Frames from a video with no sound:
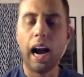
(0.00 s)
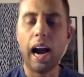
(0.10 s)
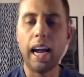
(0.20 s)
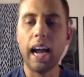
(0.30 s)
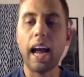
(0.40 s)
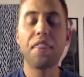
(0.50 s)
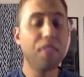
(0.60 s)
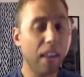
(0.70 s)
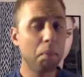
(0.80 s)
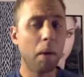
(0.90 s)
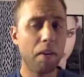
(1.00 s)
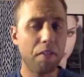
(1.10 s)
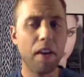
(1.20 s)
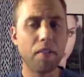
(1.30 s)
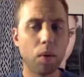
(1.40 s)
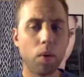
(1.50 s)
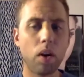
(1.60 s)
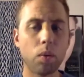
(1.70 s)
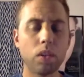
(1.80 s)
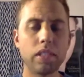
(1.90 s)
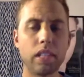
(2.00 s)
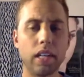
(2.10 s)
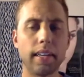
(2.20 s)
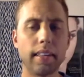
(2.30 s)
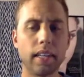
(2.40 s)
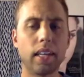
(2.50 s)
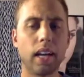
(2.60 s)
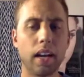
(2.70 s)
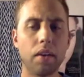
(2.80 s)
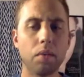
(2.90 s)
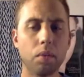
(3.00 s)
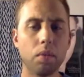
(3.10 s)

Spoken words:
I think my favorite one was the gun